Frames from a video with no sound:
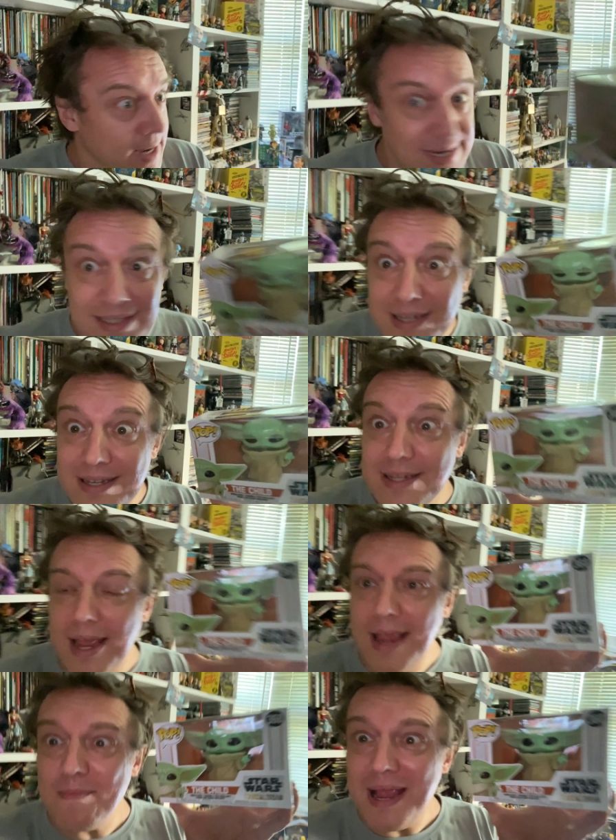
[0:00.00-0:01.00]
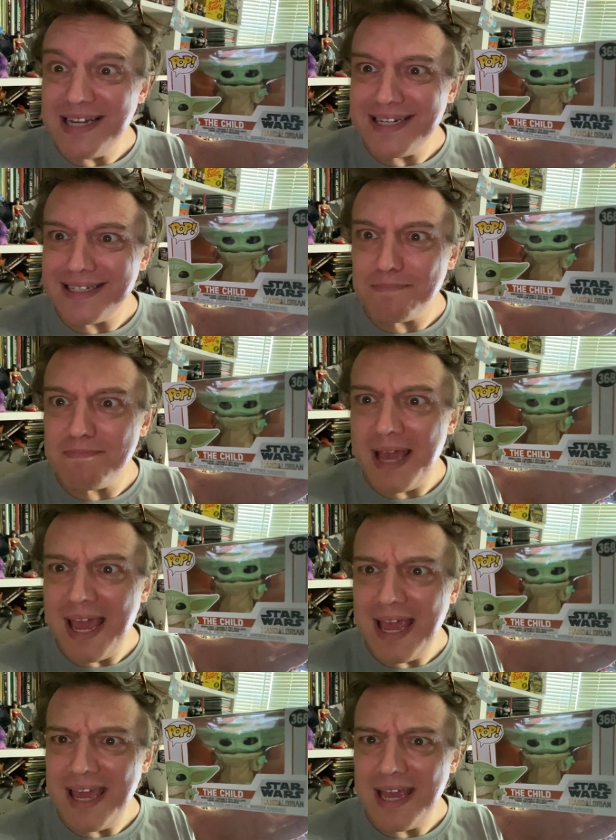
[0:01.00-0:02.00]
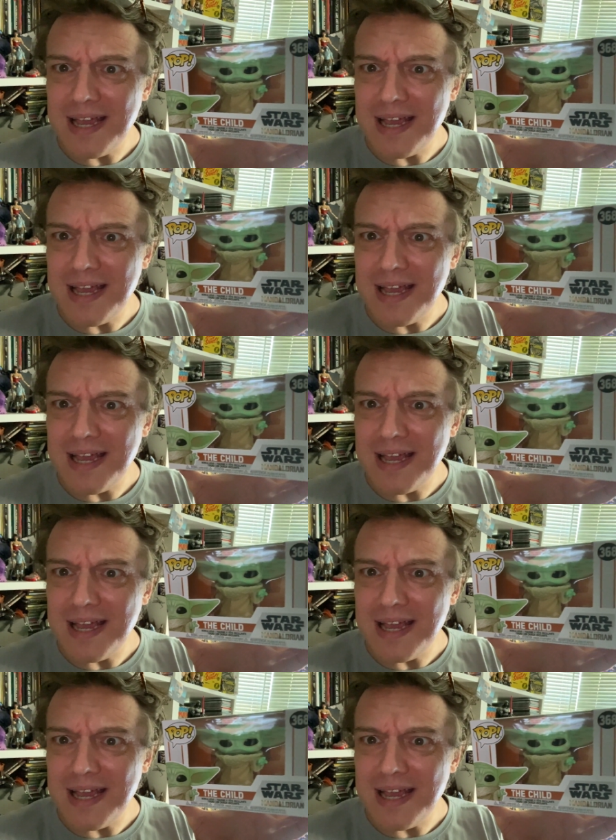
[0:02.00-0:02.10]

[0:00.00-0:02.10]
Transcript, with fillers: He's the same age as me.